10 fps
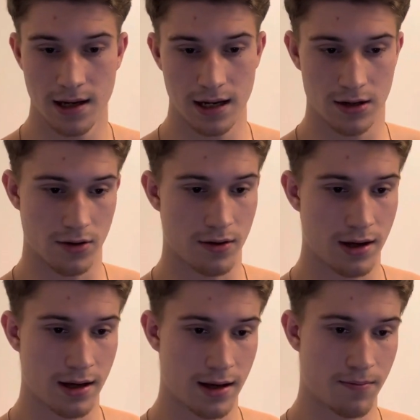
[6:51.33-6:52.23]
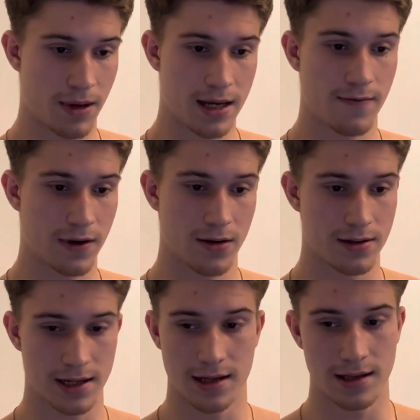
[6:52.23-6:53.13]
you know, making videos
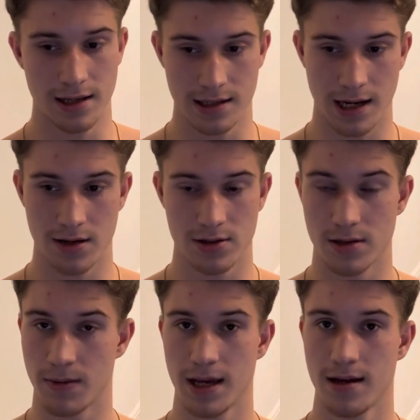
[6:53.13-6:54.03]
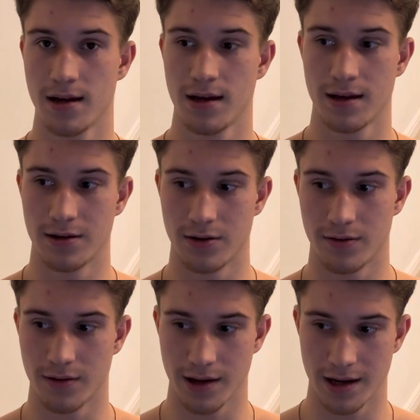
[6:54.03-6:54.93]
like these that I used to make, you know,
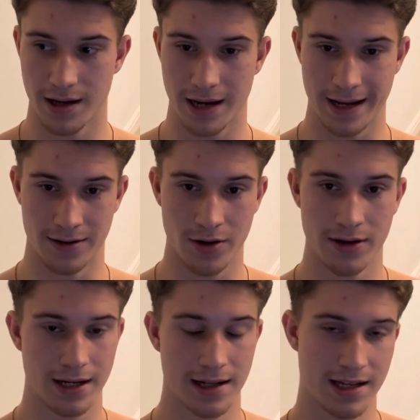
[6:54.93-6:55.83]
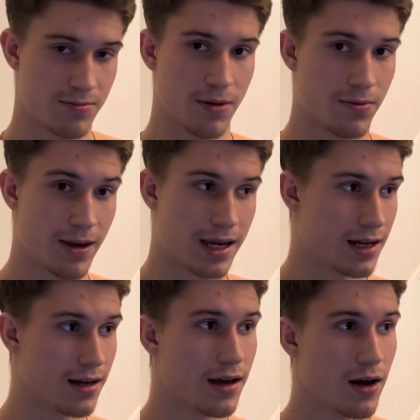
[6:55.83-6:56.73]
and knowing that there's people making
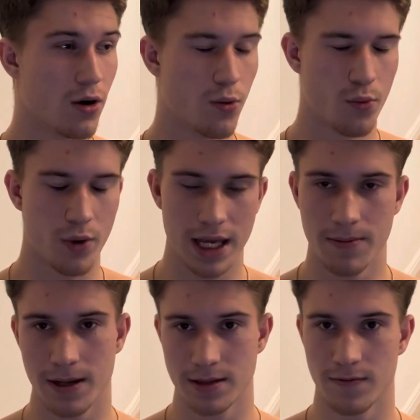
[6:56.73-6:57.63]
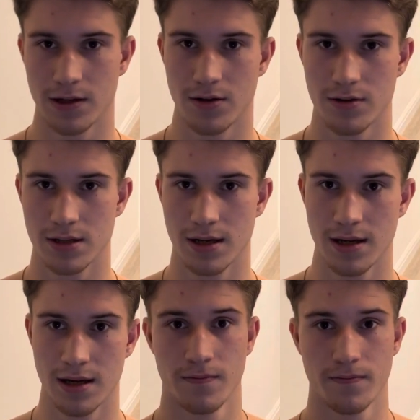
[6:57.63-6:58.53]
way better videos,
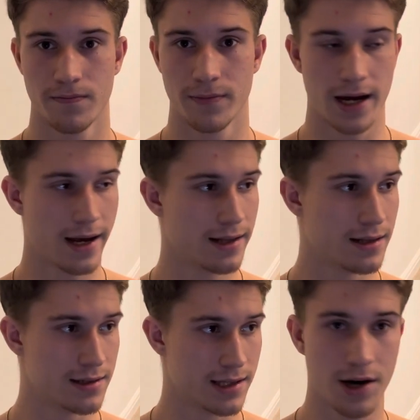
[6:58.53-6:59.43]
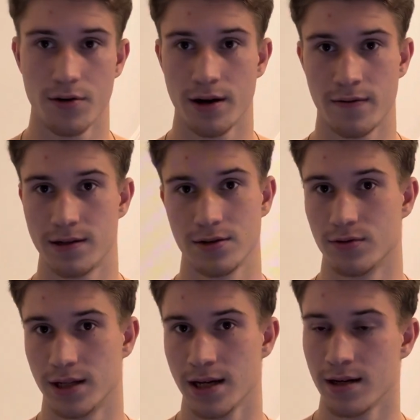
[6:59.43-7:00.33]
I had this doubt every single
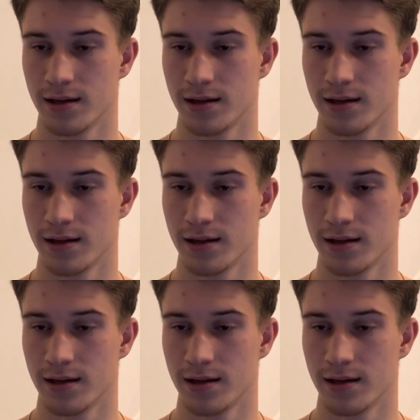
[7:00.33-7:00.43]
day